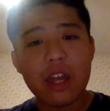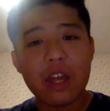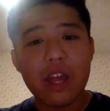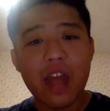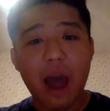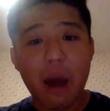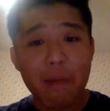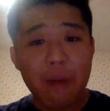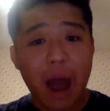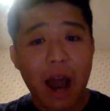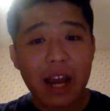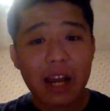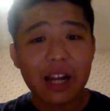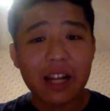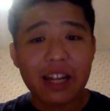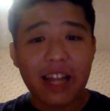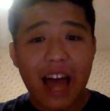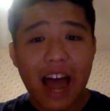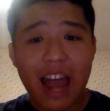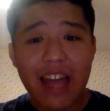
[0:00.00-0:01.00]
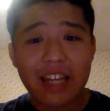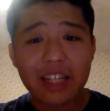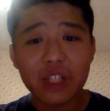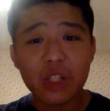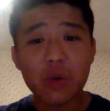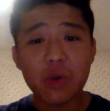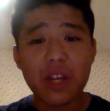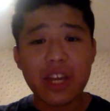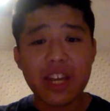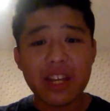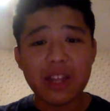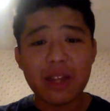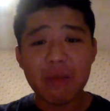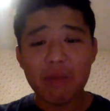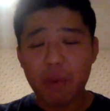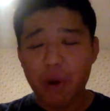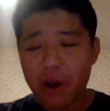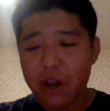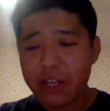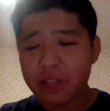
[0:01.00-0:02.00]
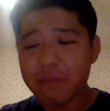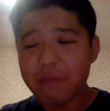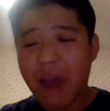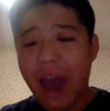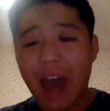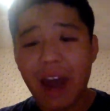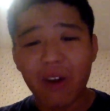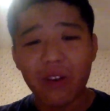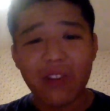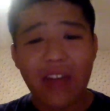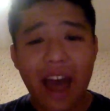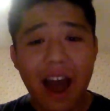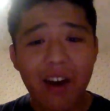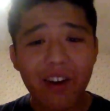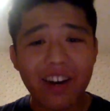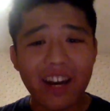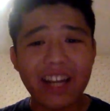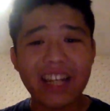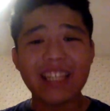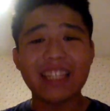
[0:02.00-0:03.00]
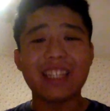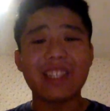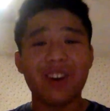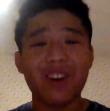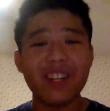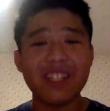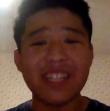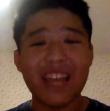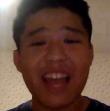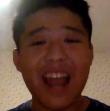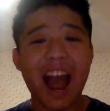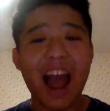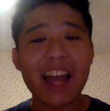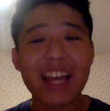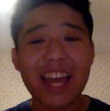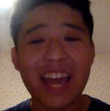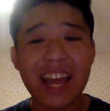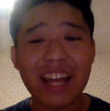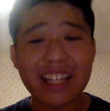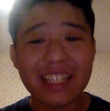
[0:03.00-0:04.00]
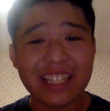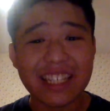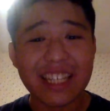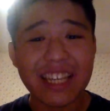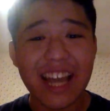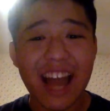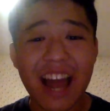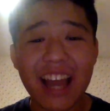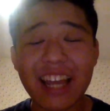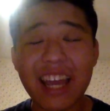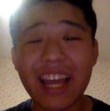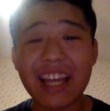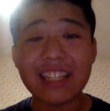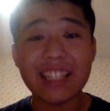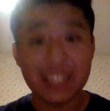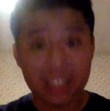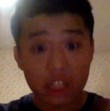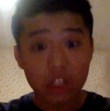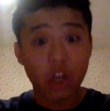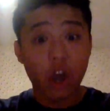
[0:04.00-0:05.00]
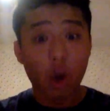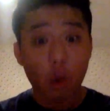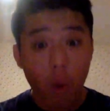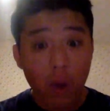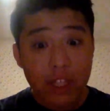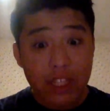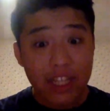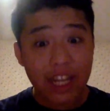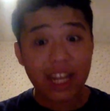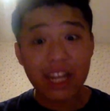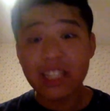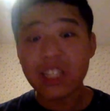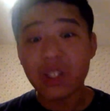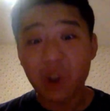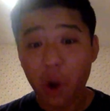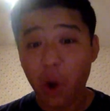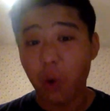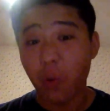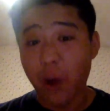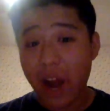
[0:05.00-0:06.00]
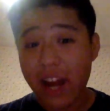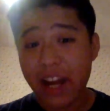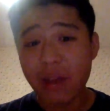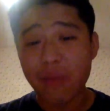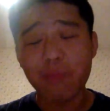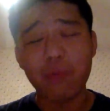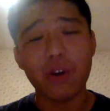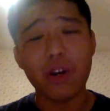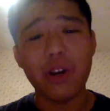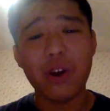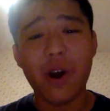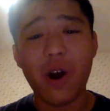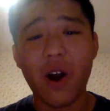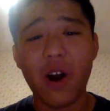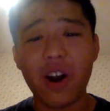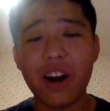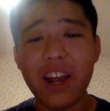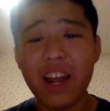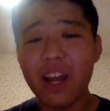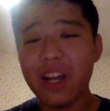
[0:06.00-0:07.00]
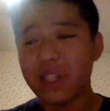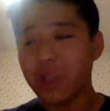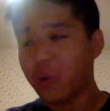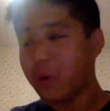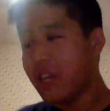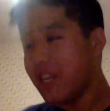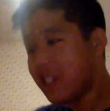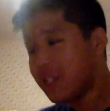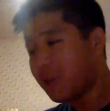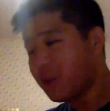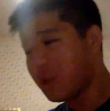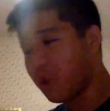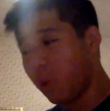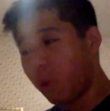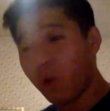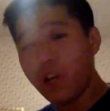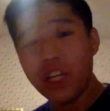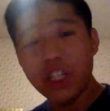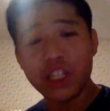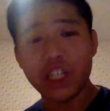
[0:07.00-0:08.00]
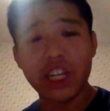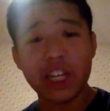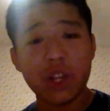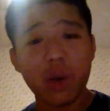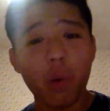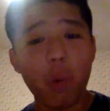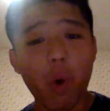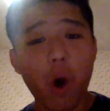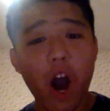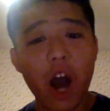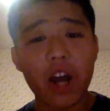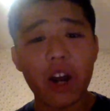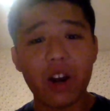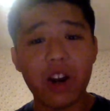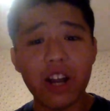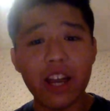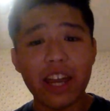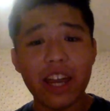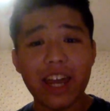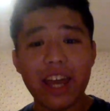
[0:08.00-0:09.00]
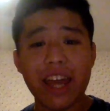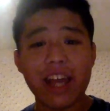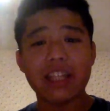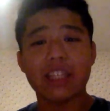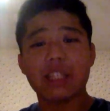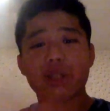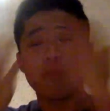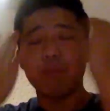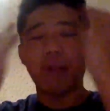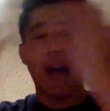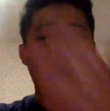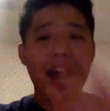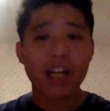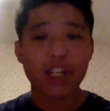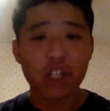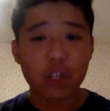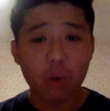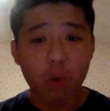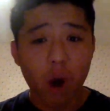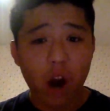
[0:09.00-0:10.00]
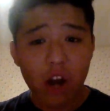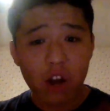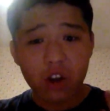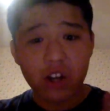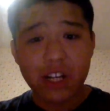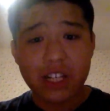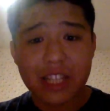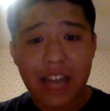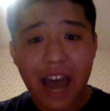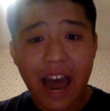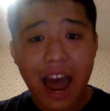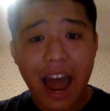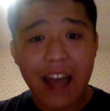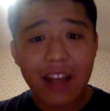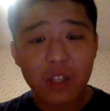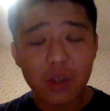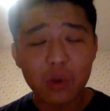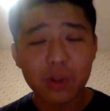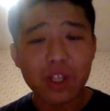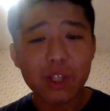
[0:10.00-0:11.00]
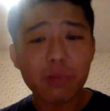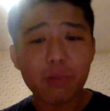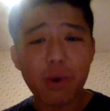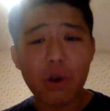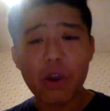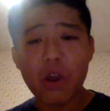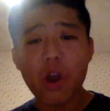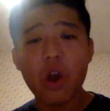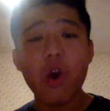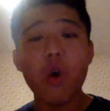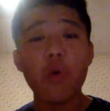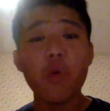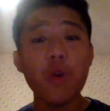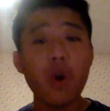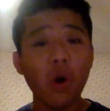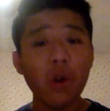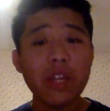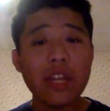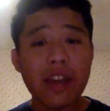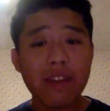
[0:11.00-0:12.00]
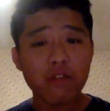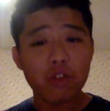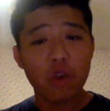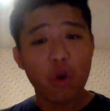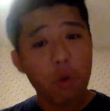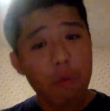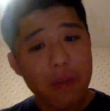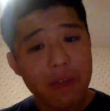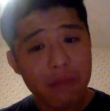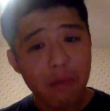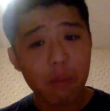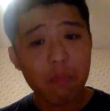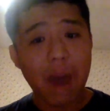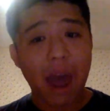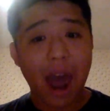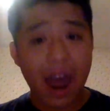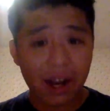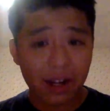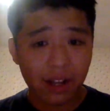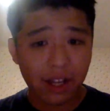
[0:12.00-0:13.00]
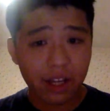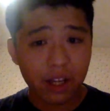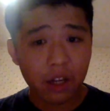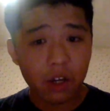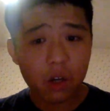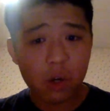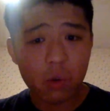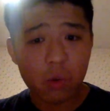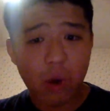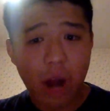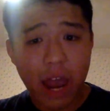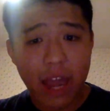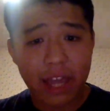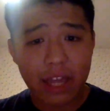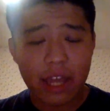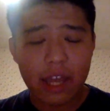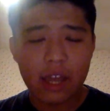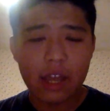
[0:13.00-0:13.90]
I'm not gonna lie, this dude Ethan put his paddle down and he started saying, I can't see, I can't see. Because once again, it started raining pretty hard. So he starts reaching in the water and splashing water in his eyes. So at this point, we only have two people paddling, right?